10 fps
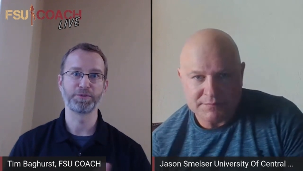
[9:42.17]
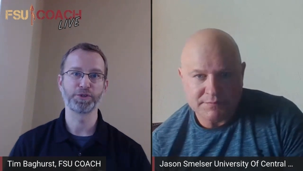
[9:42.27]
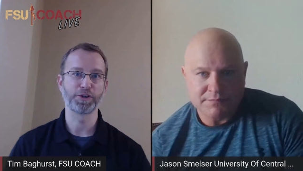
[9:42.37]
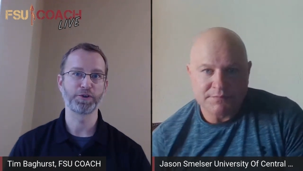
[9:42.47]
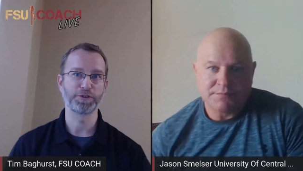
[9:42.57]
Speaker 1: and I'm
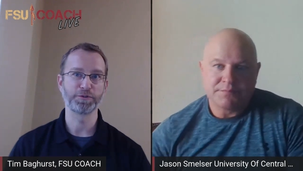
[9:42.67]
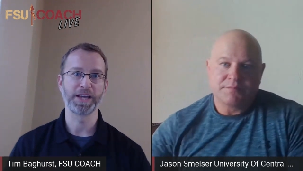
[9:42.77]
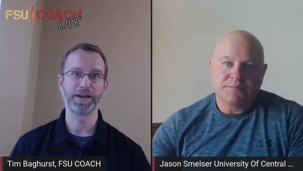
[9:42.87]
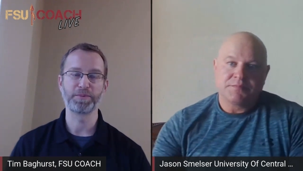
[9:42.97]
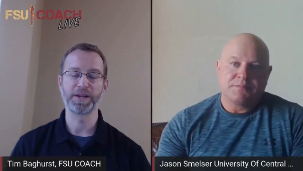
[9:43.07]
sure Coach would
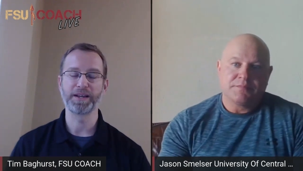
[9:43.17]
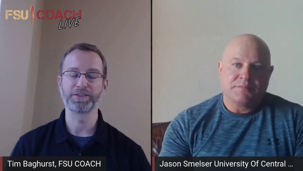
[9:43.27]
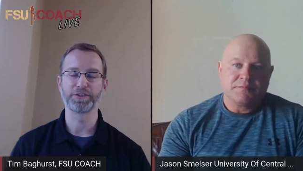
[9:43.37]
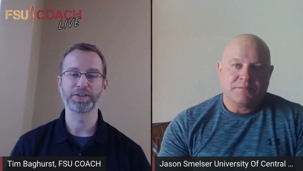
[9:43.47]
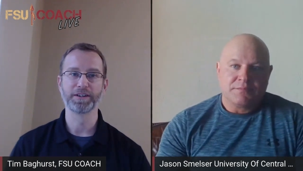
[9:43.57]
be happy to
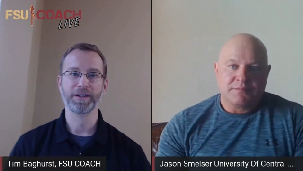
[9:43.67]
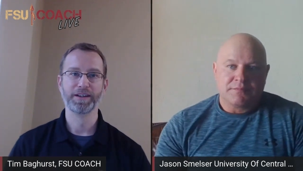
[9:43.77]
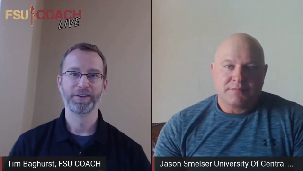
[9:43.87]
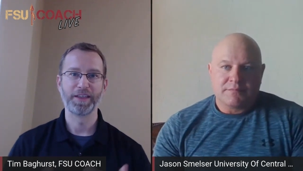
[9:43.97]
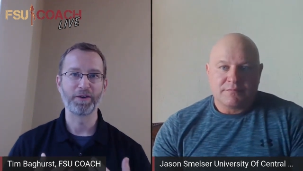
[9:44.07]
answer.
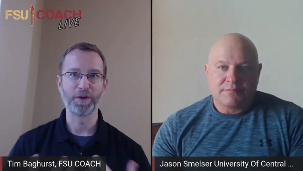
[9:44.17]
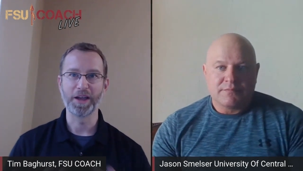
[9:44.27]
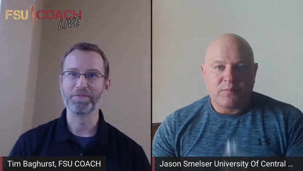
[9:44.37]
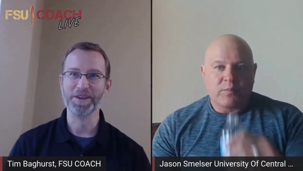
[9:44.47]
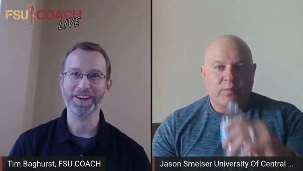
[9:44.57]
That
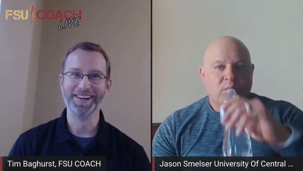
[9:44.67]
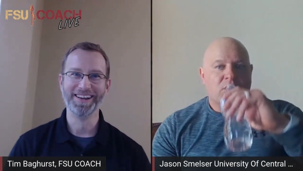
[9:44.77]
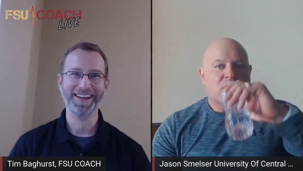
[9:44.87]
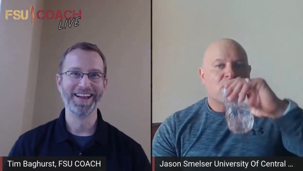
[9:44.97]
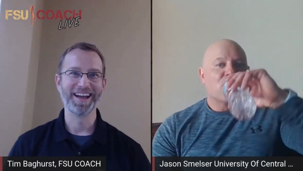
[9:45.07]
way I'm
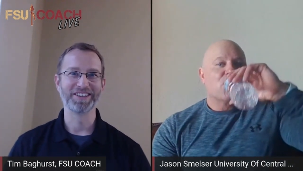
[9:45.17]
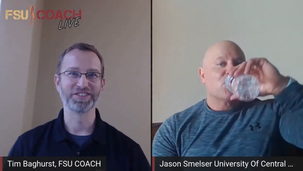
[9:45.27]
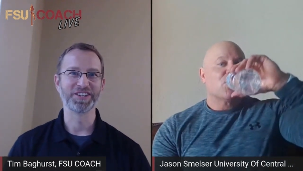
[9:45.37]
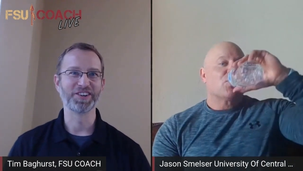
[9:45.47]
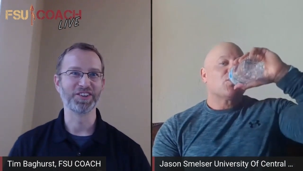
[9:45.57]
not
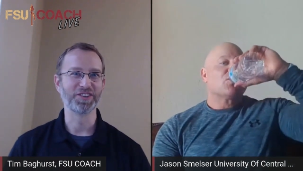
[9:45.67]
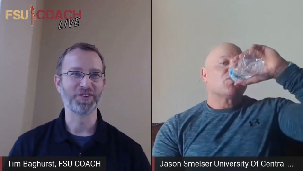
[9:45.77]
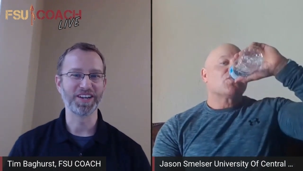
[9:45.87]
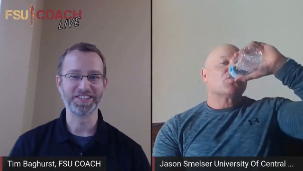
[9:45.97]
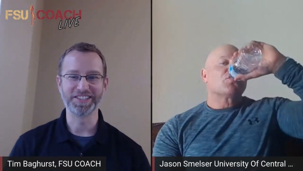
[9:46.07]
asking all the
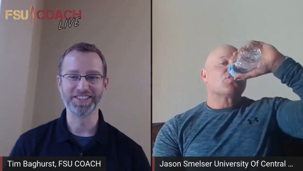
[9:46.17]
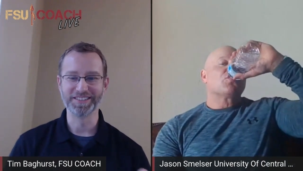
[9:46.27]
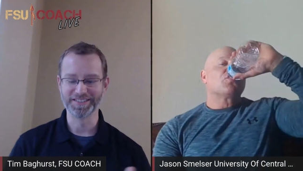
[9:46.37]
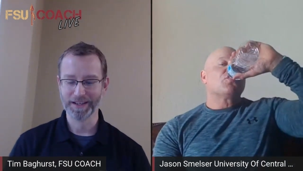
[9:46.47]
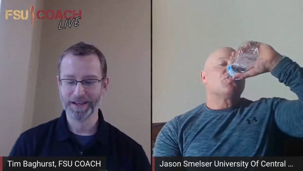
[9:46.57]

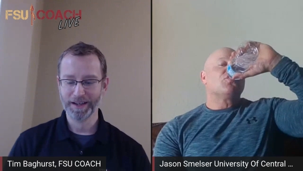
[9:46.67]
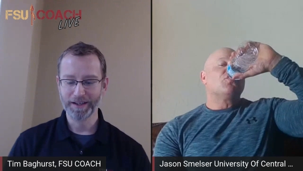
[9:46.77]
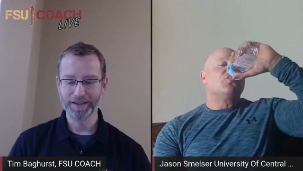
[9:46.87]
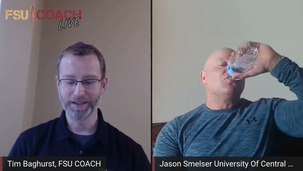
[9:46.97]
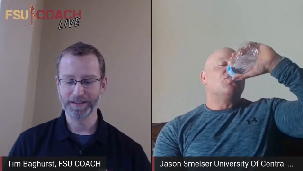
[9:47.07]
questions.
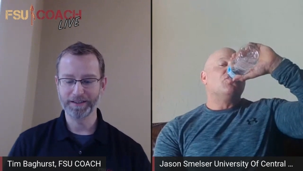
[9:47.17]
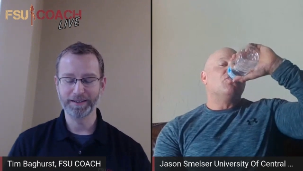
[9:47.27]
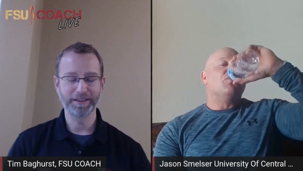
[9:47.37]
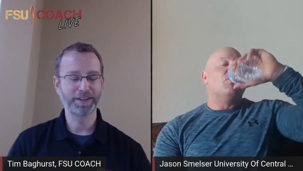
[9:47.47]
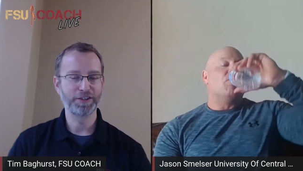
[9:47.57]

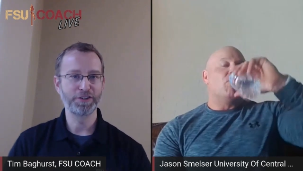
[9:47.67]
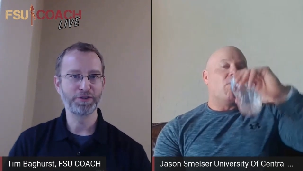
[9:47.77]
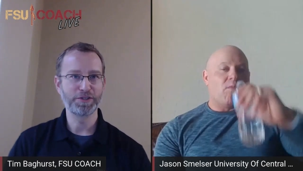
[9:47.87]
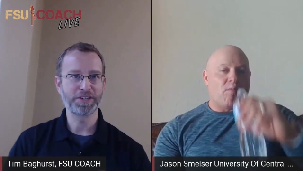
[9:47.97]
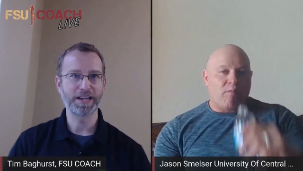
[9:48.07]
Could
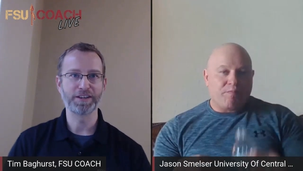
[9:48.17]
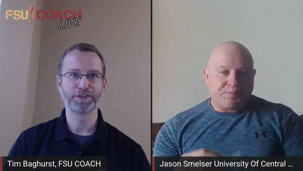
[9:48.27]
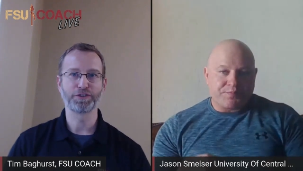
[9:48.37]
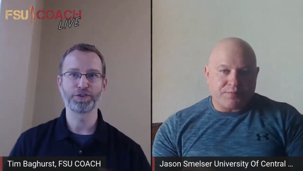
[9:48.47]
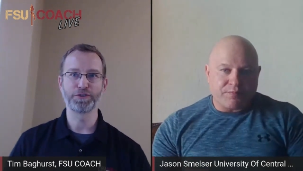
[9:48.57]
you take
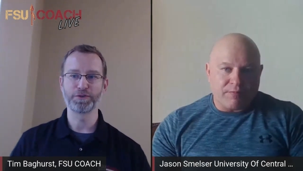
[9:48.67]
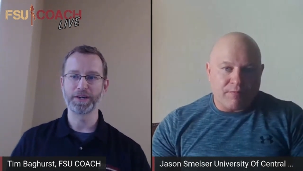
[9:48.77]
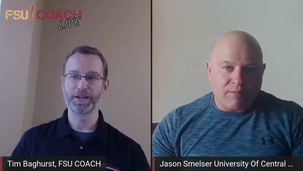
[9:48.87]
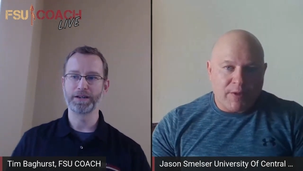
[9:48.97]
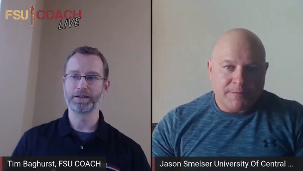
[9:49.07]
us
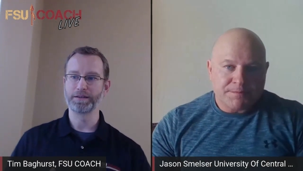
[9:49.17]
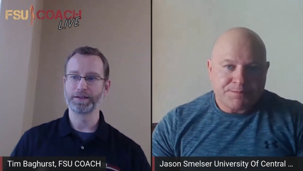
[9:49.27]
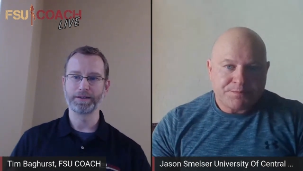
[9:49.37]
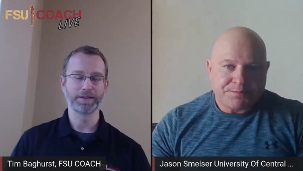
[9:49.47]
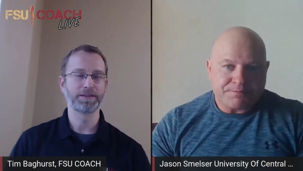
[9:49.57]
through a,
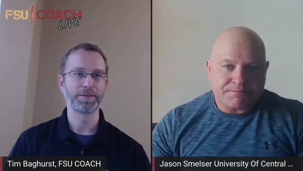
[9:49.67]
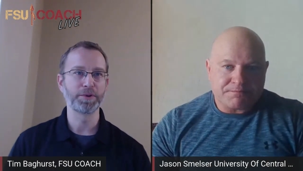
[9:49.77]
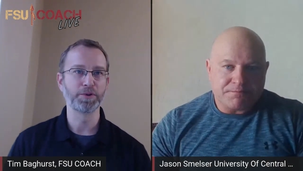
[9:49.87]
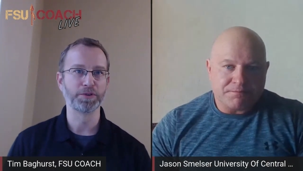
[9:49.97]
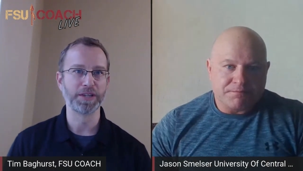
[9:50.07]
like a
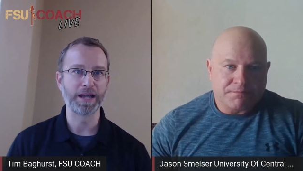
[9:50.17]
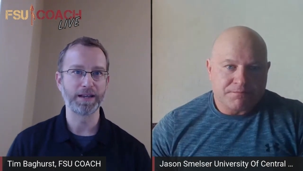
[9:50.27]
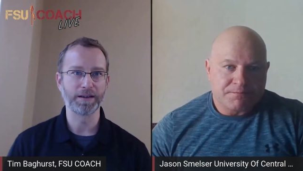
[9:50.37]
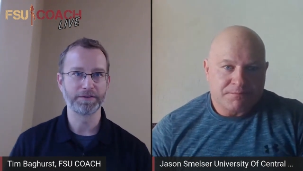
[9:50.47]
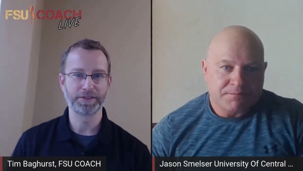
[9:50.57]
typical
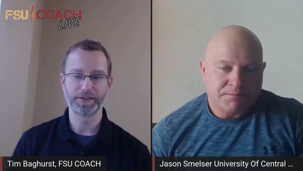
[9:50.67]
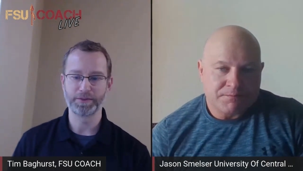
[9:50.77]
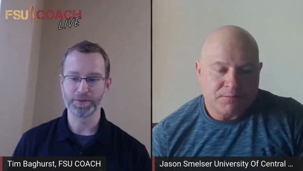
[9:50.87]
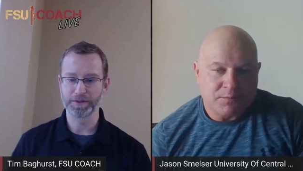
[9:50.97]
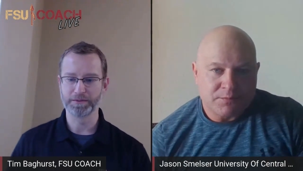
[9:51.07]
day?
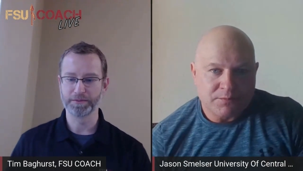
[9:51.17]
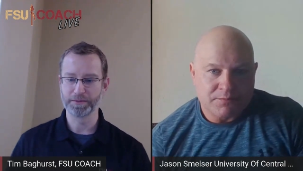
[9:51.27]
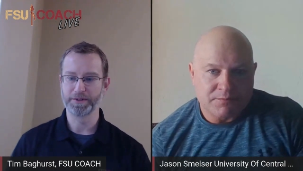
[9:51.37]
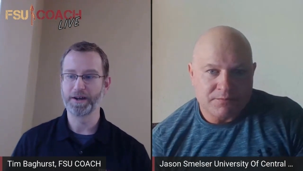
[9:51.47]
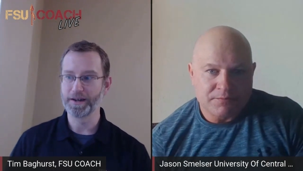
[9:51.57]
Obviously, we're,
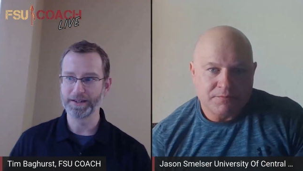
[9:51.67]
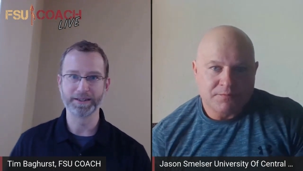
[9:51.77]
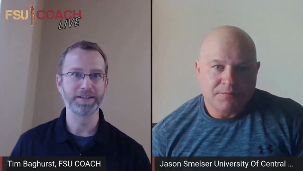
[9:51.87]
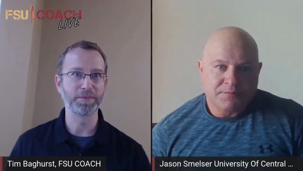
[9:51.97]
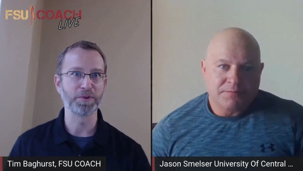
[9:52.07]
we're not in
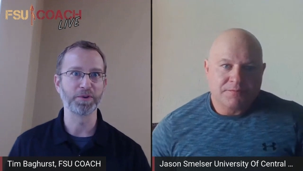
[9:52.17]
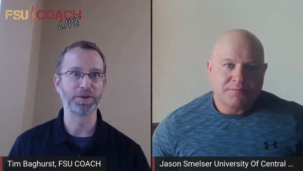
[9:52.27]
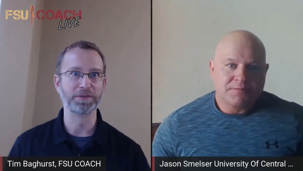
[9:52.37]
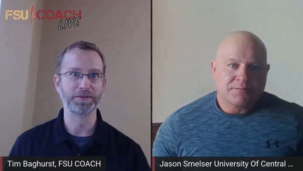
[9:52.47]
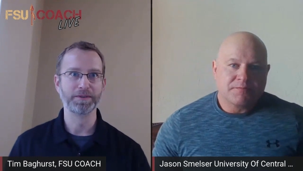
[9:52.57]
a
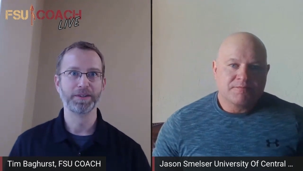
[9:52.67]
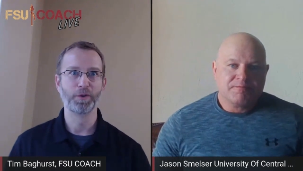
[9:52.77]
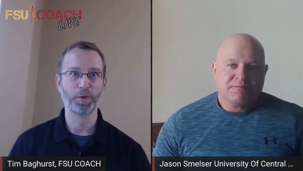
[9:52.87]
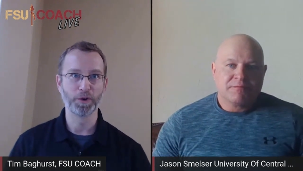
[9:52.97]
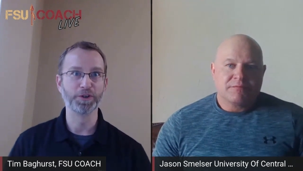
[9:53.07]
typical
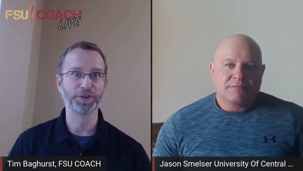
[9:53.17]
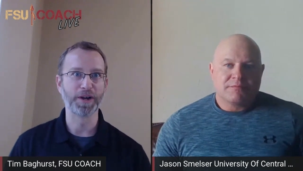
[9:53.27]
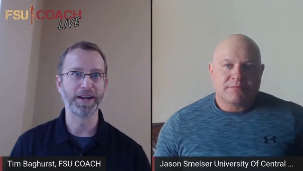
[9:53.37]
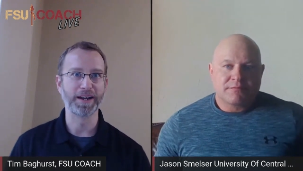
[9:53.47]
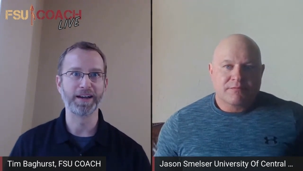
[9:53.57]
world
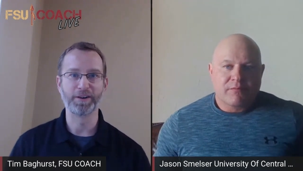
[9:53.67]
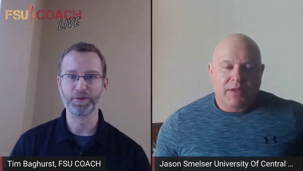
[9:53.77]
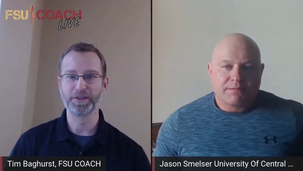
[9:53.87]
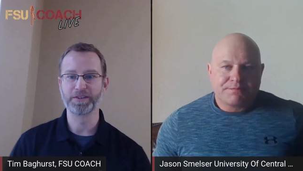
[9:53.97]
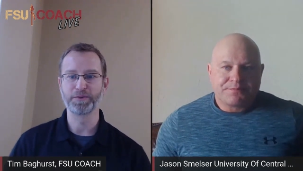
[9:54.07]
right
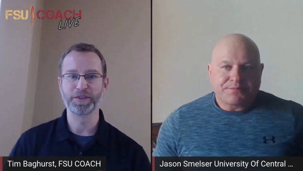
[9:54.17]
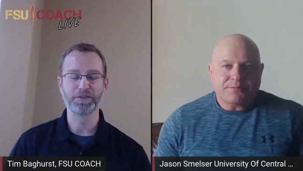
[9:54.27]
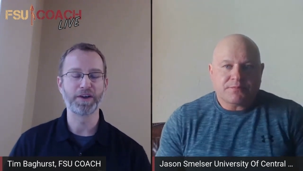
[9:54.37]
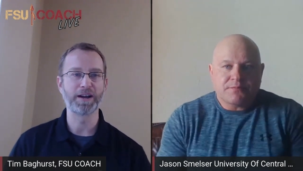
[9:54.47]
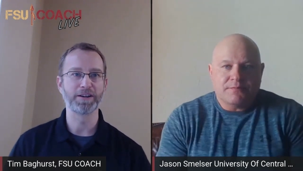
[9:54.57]
now with, with
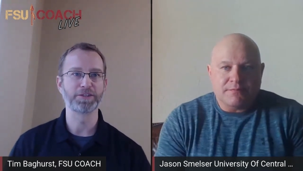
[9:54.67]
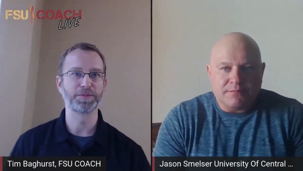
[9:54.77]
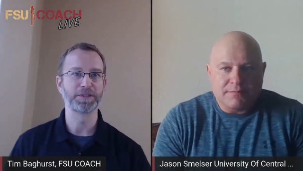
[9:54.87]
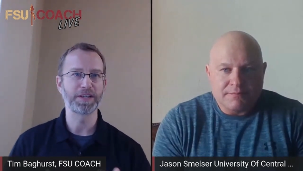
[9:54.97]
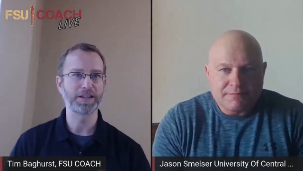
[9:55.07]
the virus,
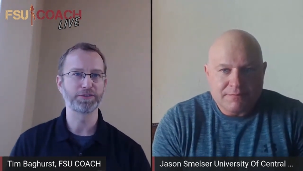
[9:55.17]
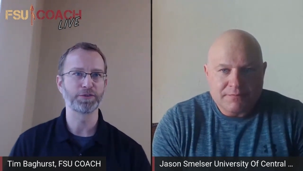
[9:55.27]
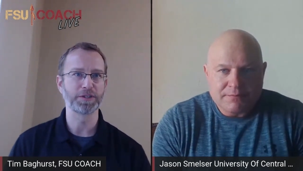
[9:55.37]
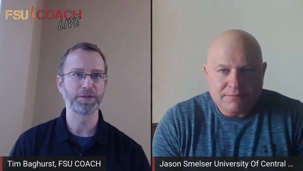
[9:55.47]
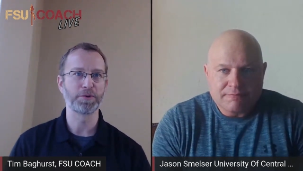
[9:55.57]
but take us
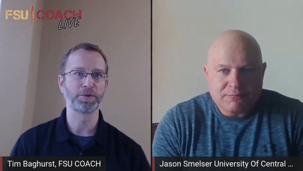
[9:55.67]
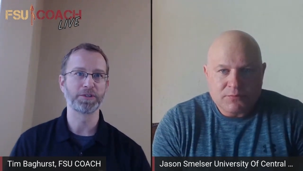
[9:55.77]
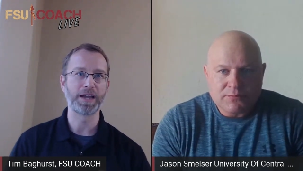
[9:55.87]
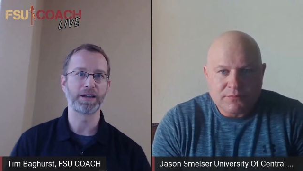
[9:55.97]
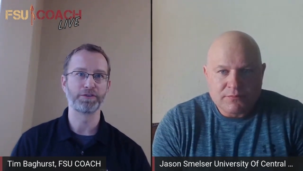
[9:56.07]
through a
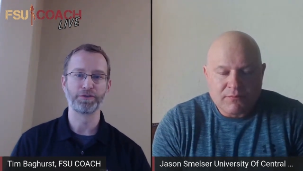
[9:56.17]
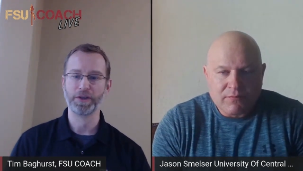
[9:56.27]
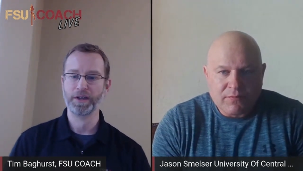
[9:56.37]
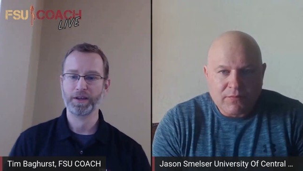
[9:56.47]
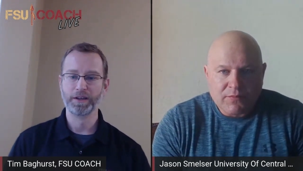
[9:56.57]
typical day of,